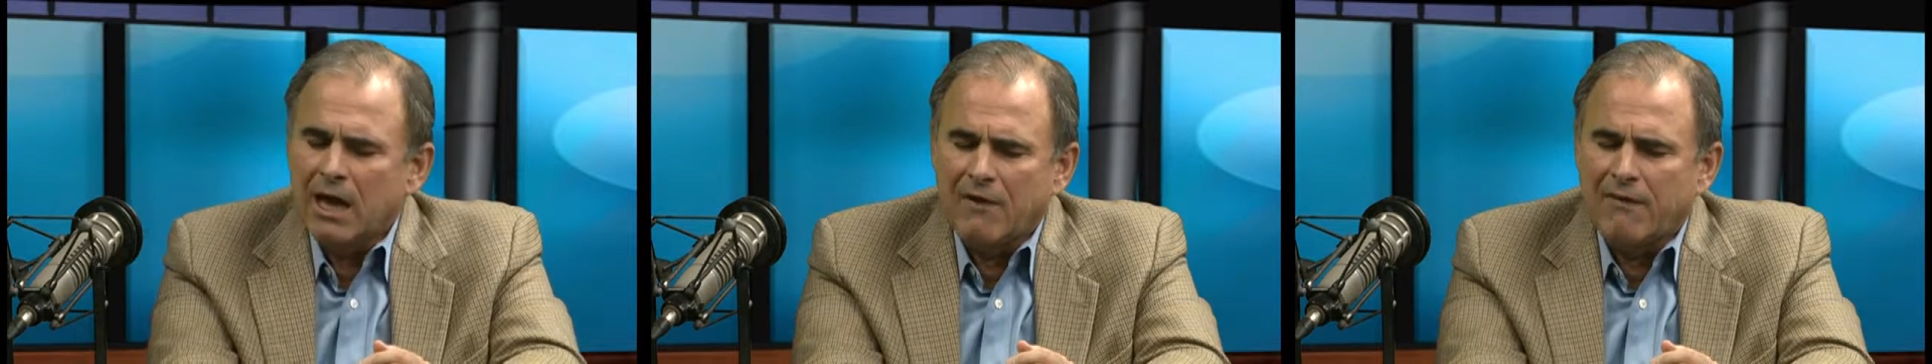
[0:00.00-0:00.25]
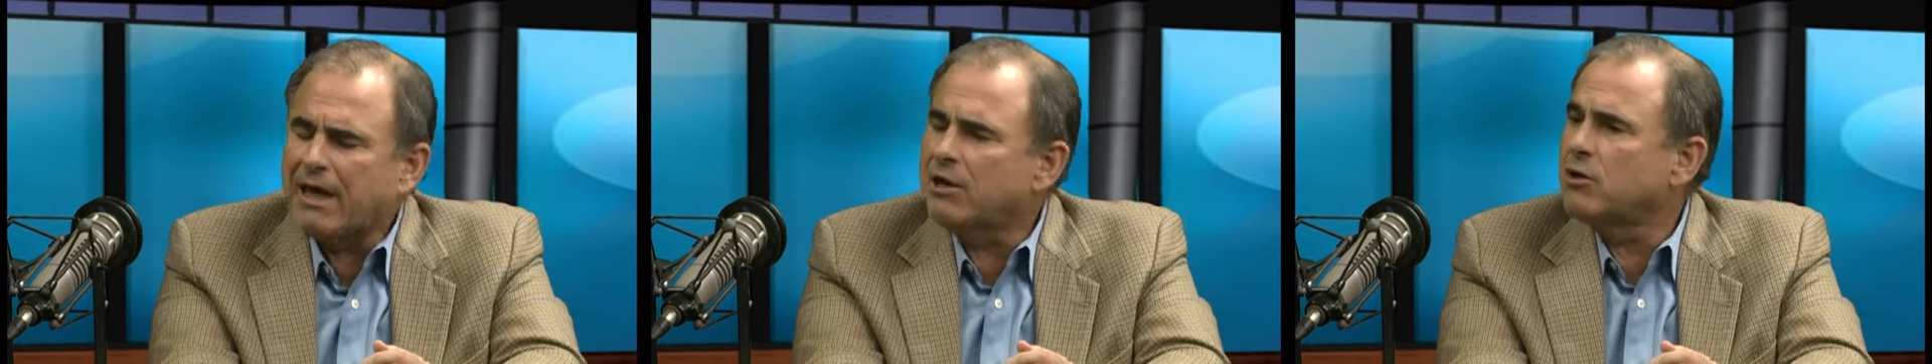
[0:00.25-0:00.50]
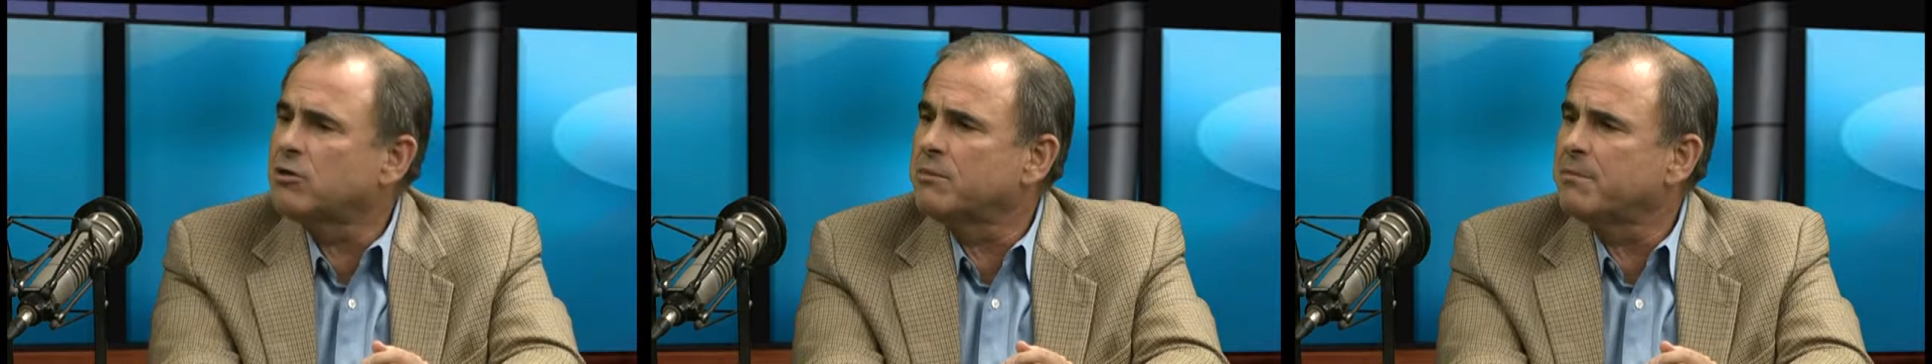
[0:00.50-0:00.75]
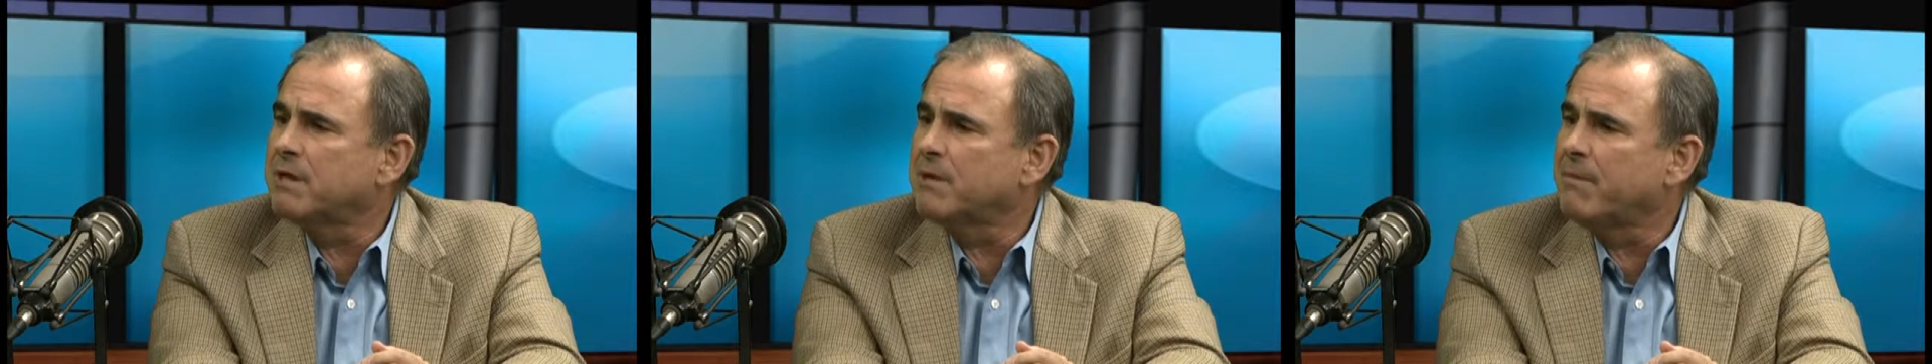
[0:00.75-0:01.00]
And that
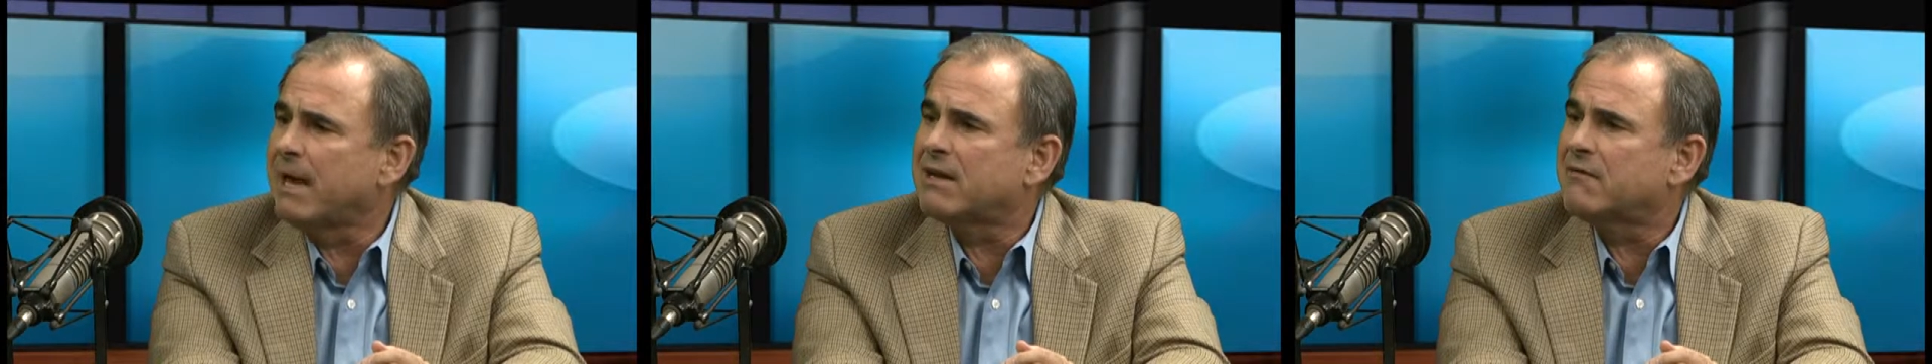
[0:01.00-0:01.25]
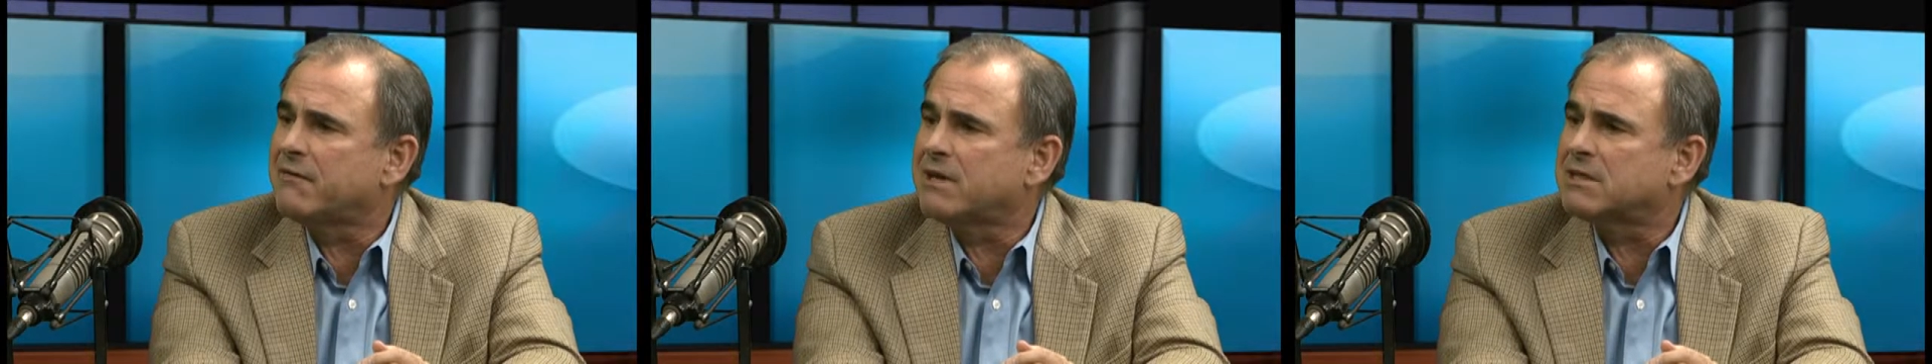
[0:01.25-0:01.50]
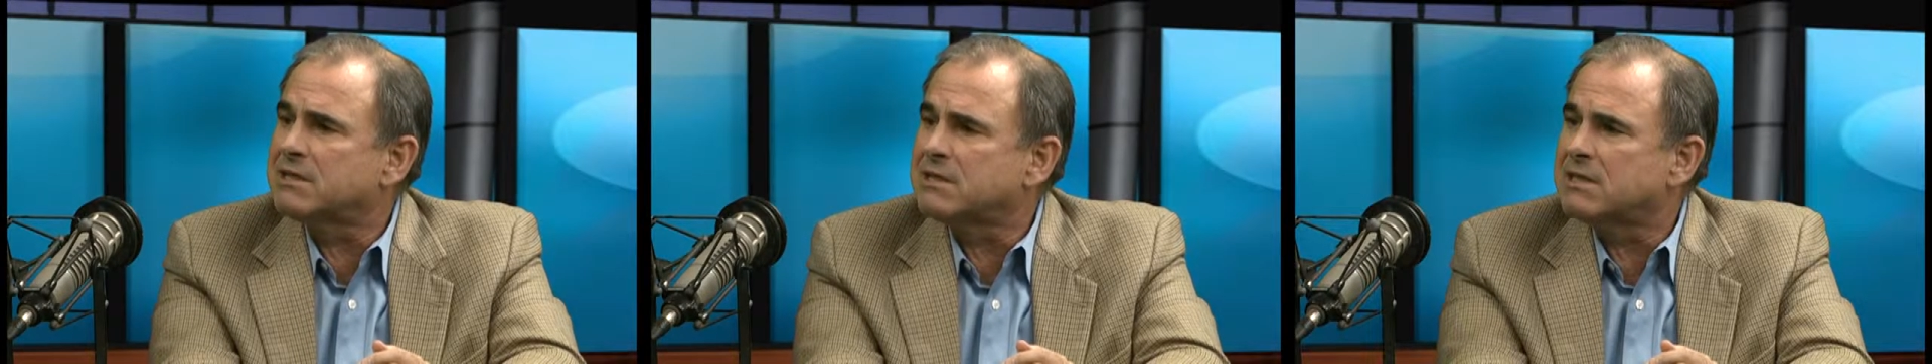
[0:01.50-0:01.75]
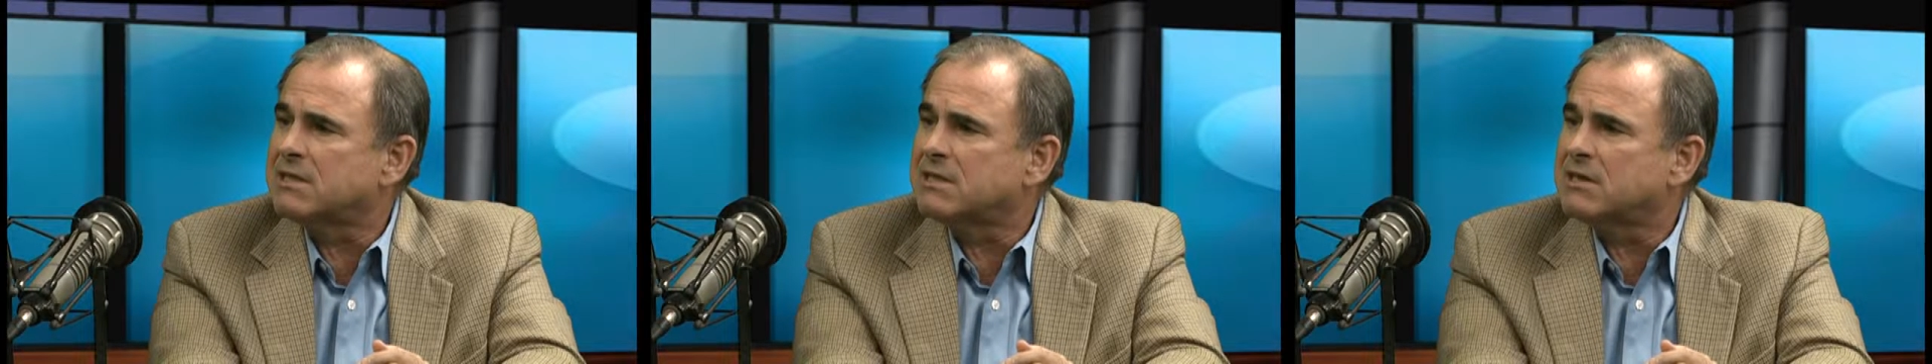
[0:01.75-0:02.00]
ultimately
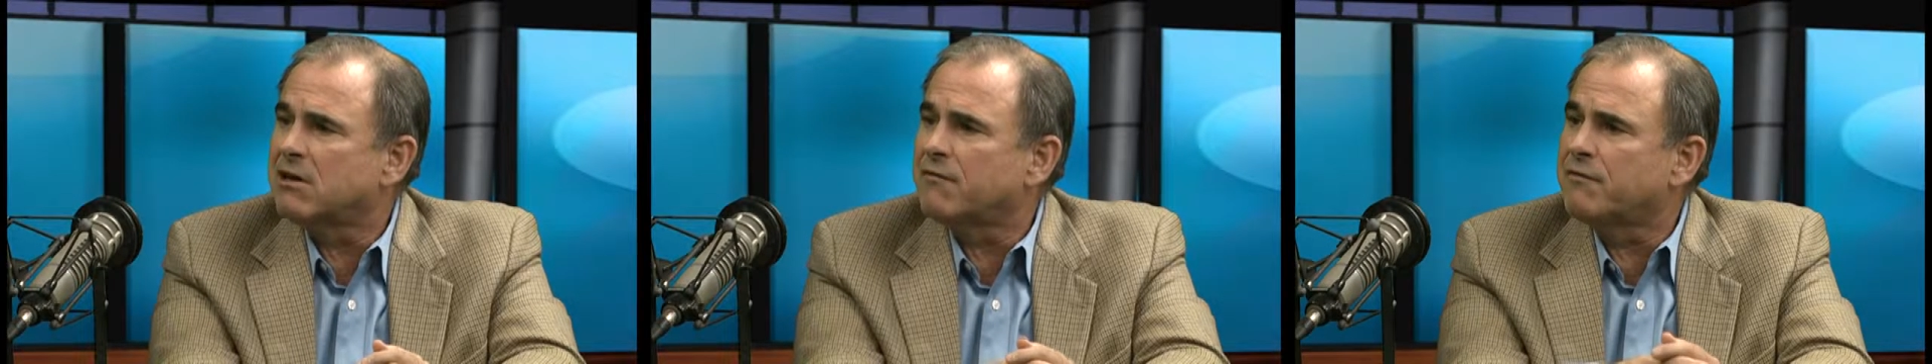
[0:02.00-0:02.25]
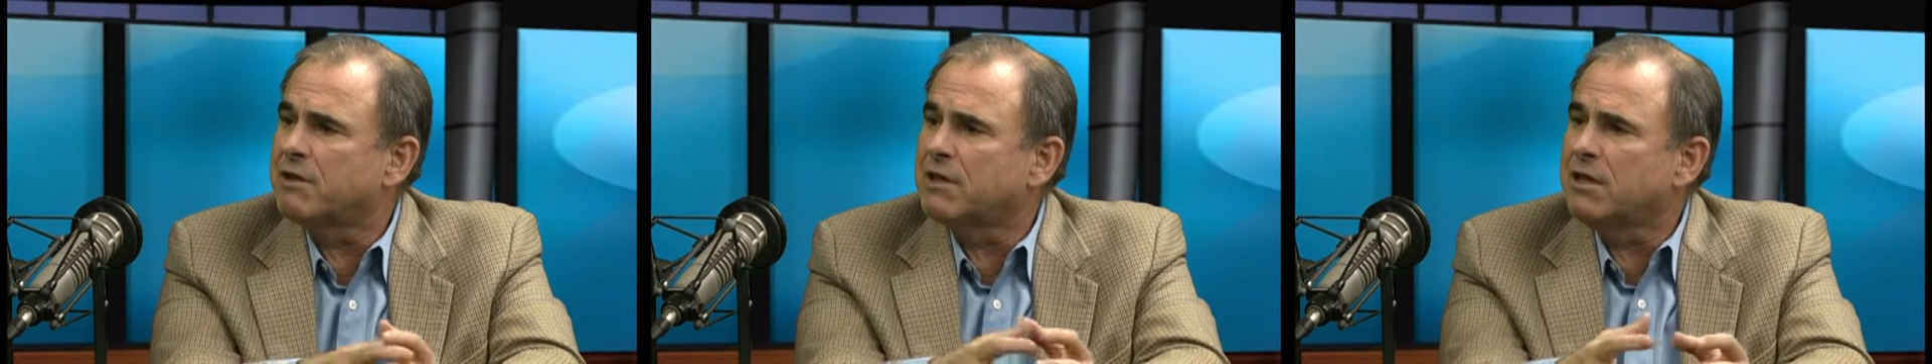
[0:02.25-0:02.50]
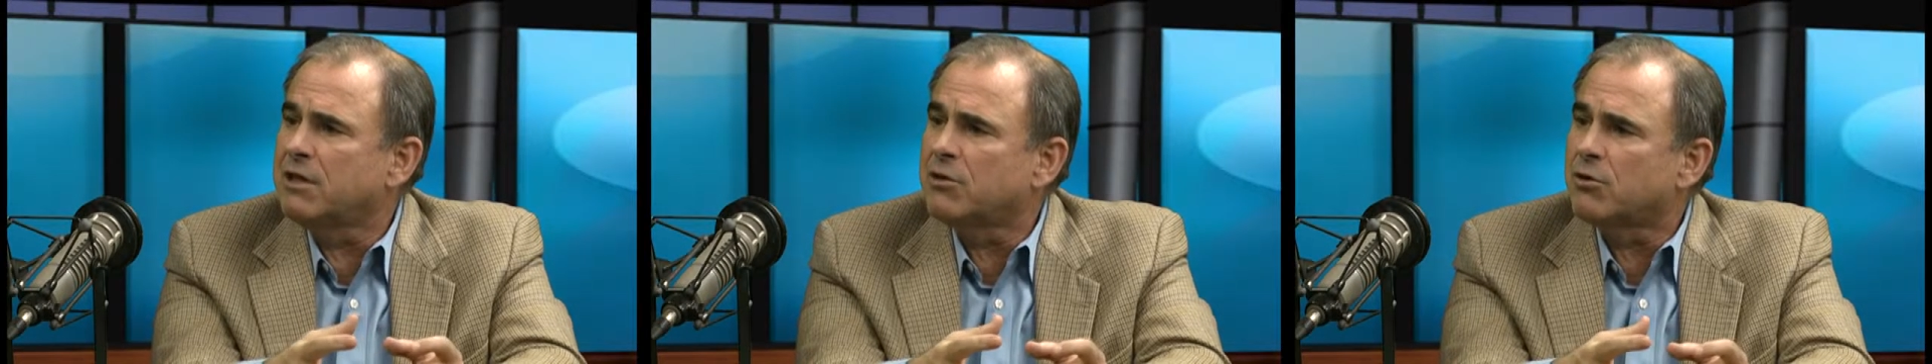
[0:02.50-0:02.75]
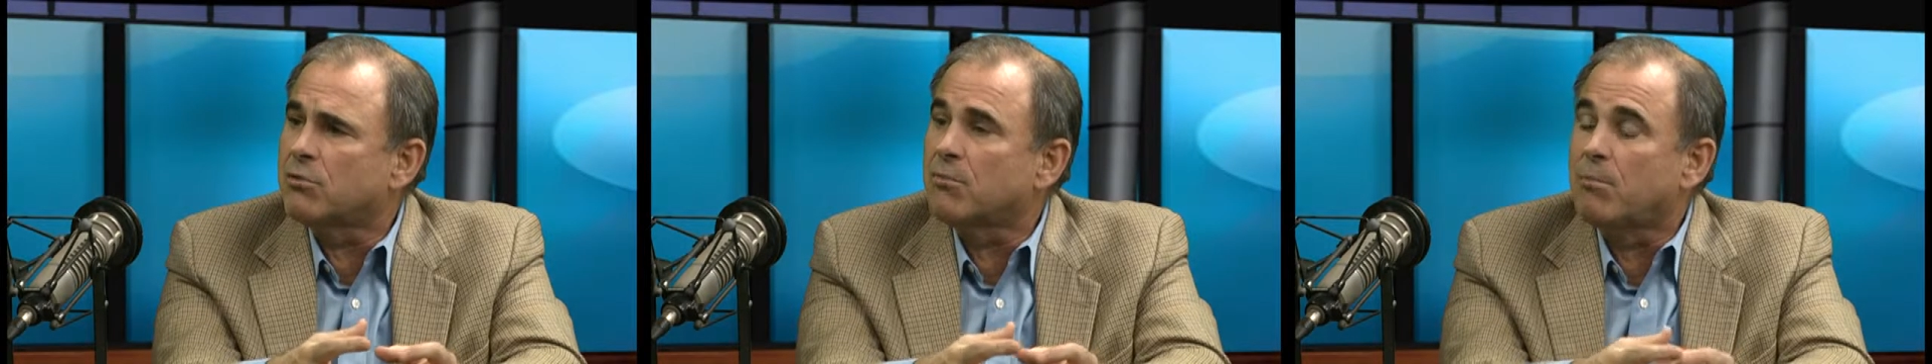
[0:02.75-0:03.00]
manifests itself in
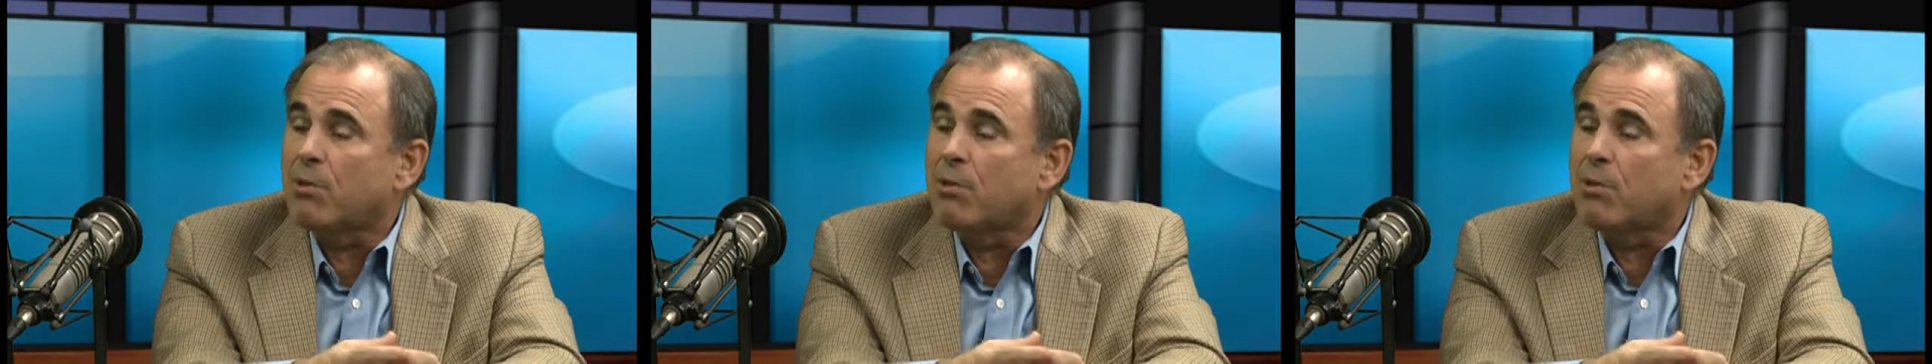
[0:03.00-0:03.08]
either